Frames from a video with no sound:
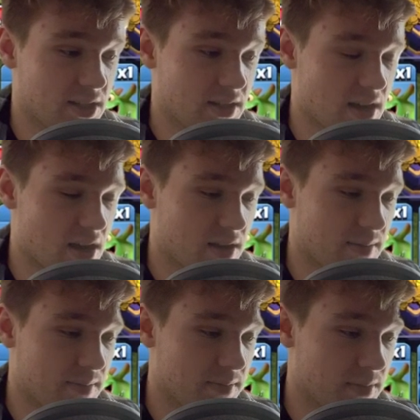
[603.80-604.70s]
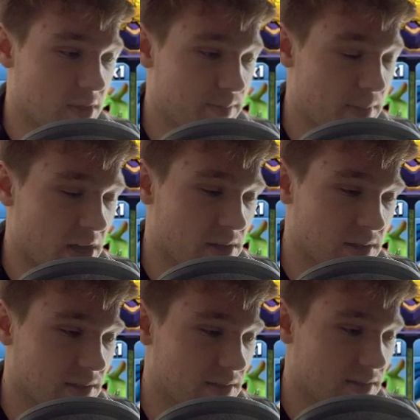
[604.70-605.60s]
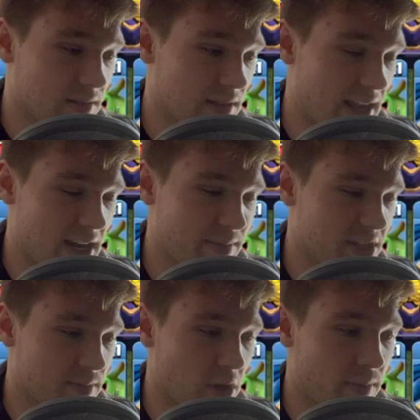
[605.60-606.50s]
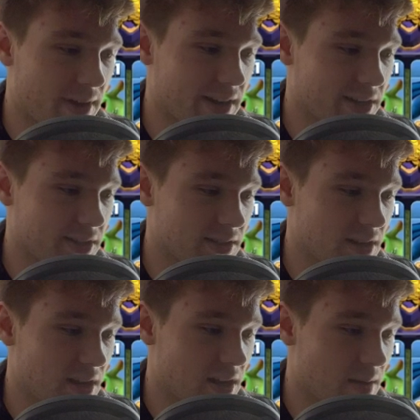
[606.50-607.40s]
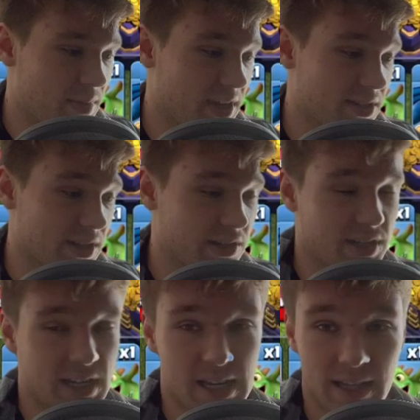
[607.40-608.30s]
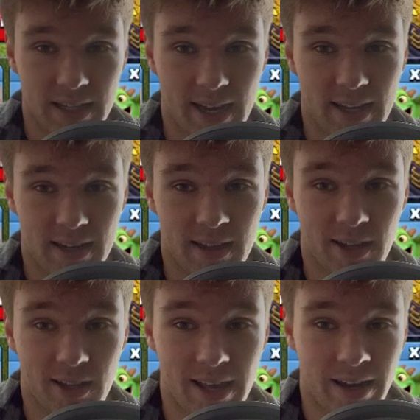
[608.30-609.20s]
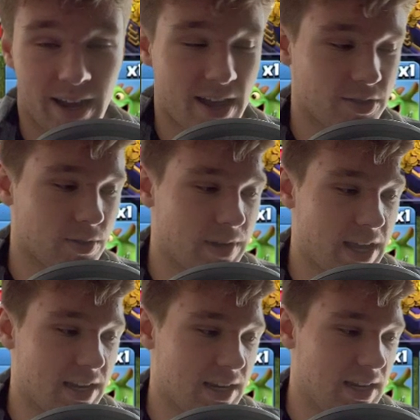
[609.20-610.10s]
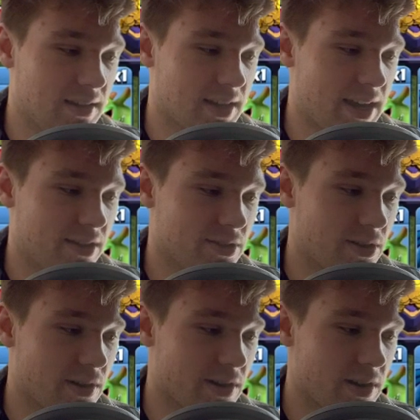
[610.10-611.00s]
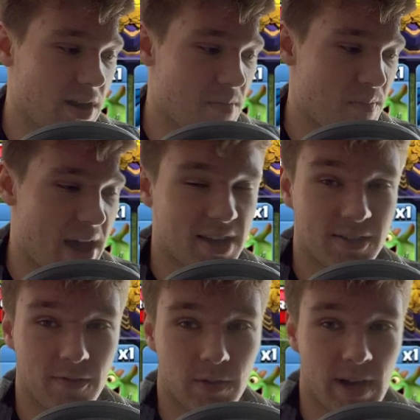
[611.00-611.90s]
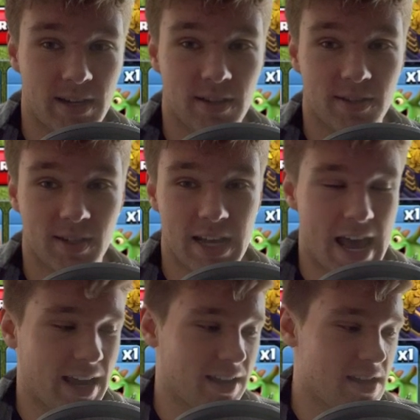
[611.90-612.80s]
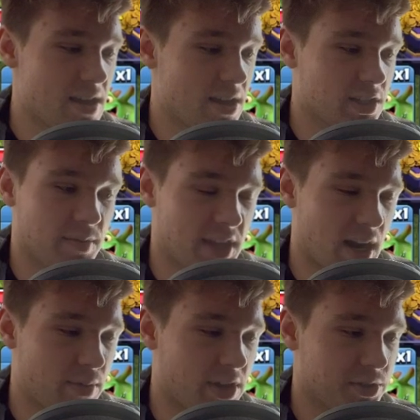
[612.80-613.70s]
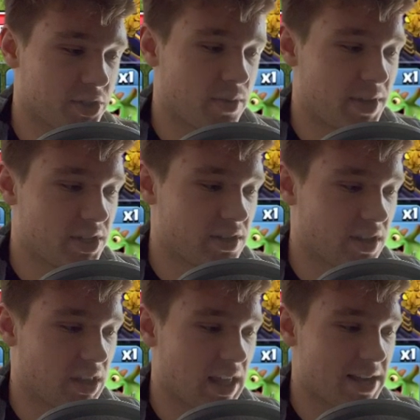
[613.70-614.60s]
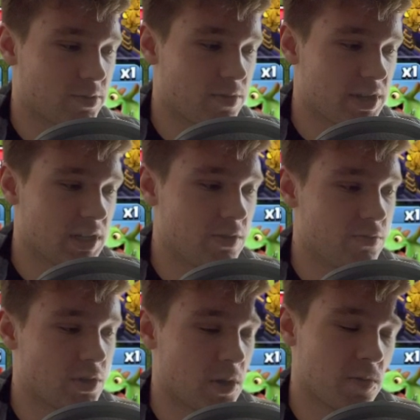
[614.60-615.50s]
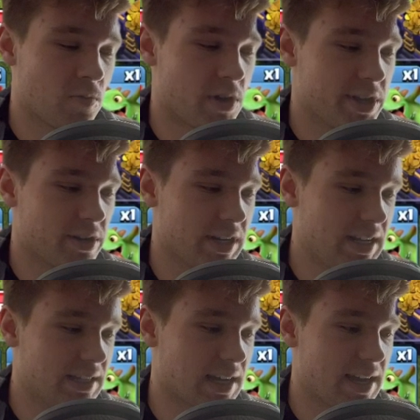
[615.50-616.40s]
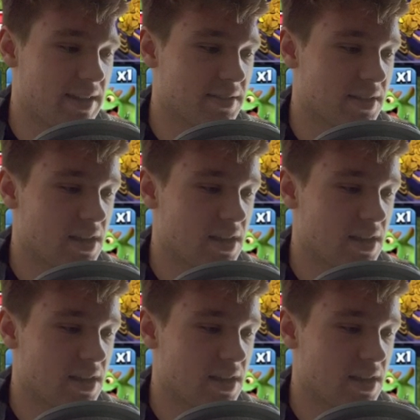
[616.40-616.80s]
that enemy spell barracks, because there's an E-Titan in the clan castle, and E-Titans are a massive threat to this attack. Something that I probably should have mentioned on the last one. You don't want your E-Titans